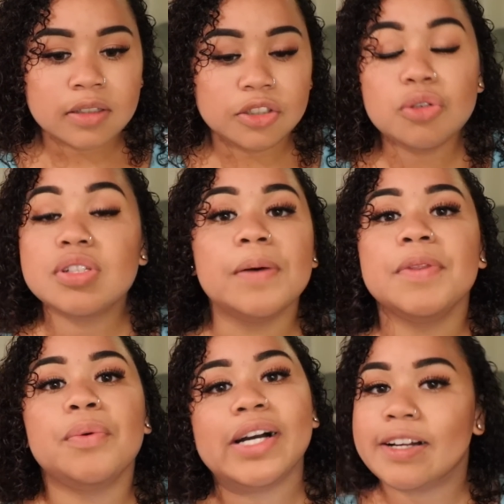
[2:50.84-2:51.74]
do
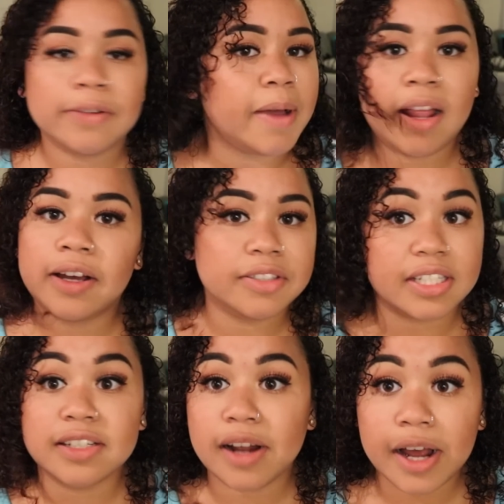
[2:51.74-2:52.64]
something what everybody else
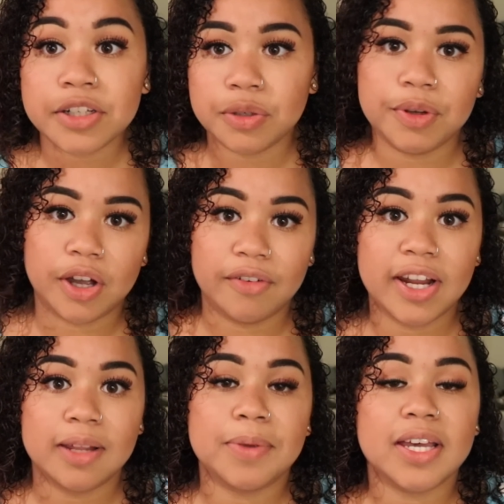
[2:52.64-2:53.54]
is not doing
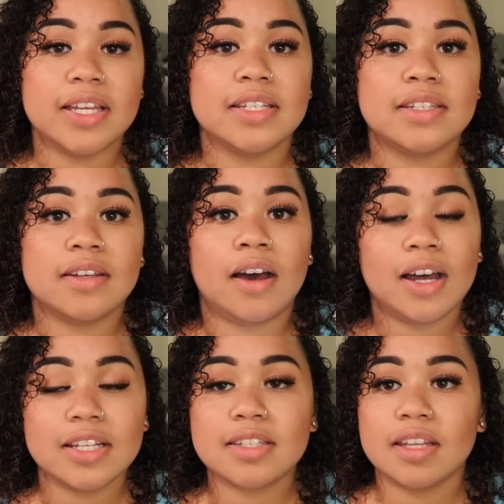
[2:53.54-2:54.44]
already, because
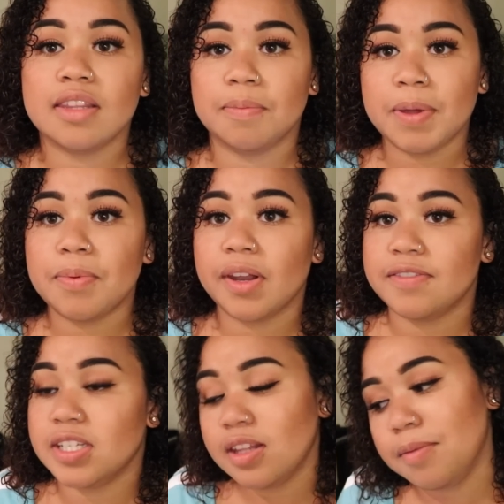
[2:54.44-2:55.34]
honestly, the people that
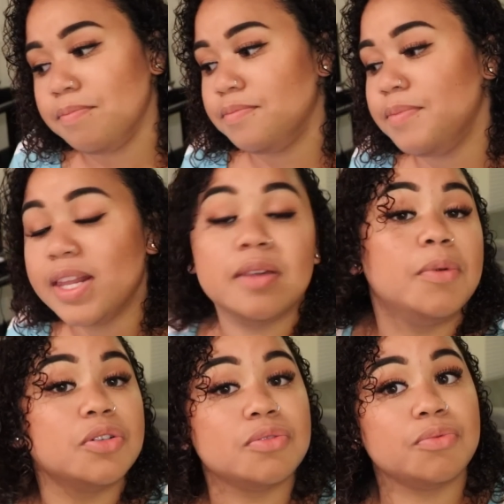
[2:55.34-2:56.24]
I've seen that made the
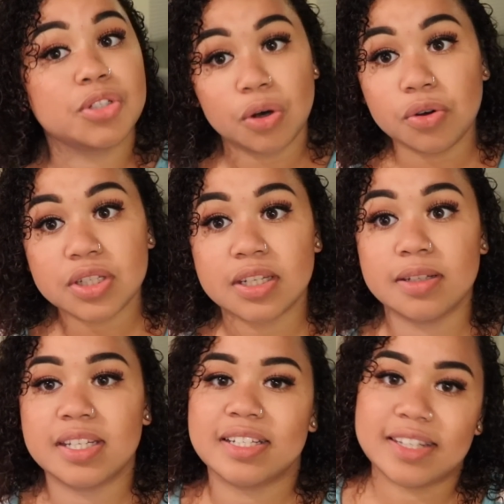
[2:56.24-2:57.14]
most results
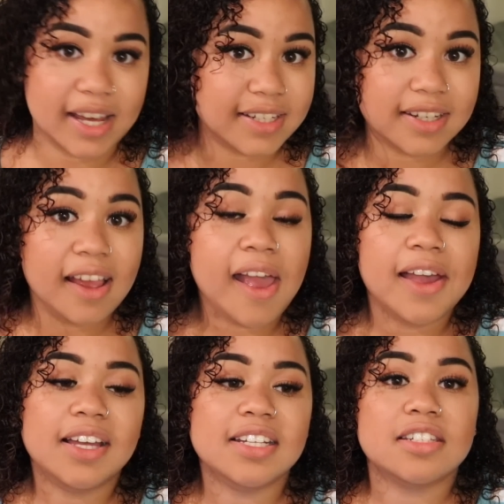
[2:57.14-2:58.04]
and success
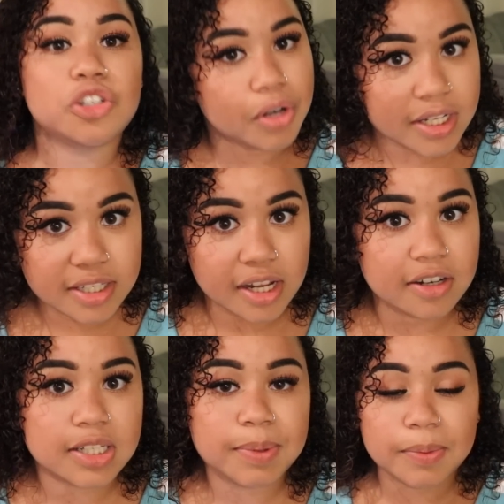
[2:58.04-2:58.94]
is the
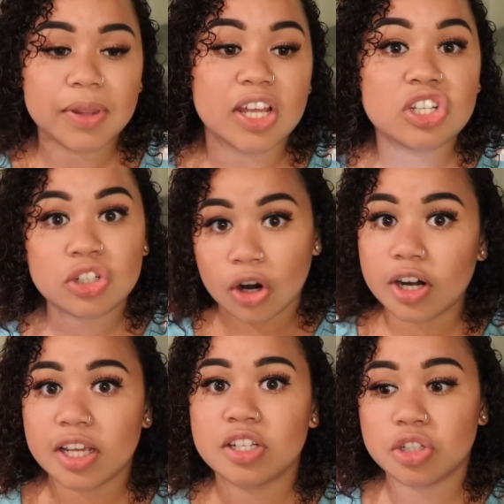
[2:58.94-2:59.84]
trendsetters. People that
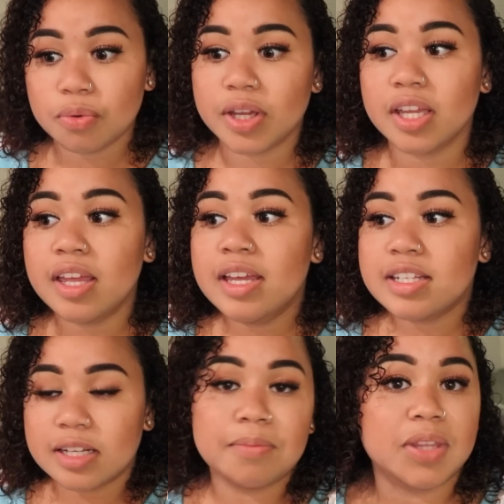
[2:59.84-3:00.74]
started doing
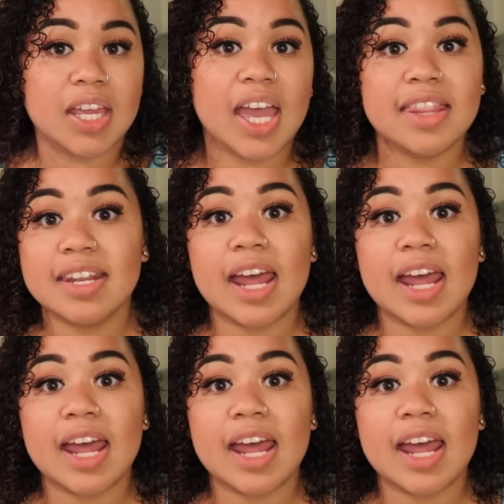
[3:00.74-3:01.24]
something and